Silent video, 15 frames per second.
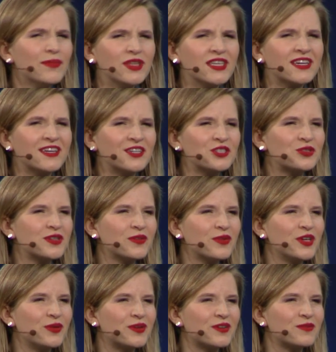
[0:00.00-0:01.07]
in the country where
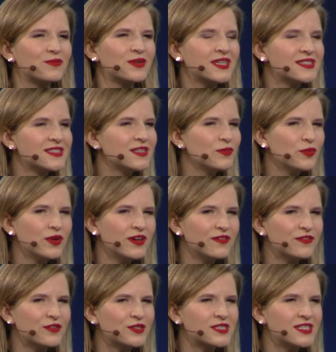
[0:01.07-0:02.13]
you could arrest someone
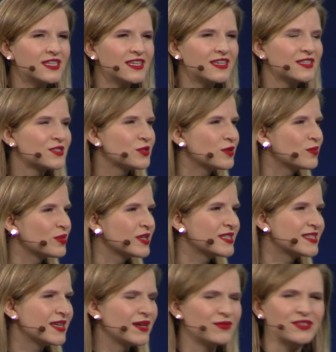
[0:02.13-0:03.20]
for sitting in a certain
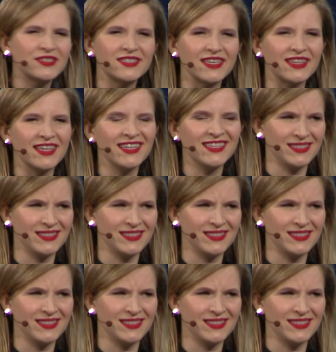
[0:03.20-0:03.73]
place. And I was just like,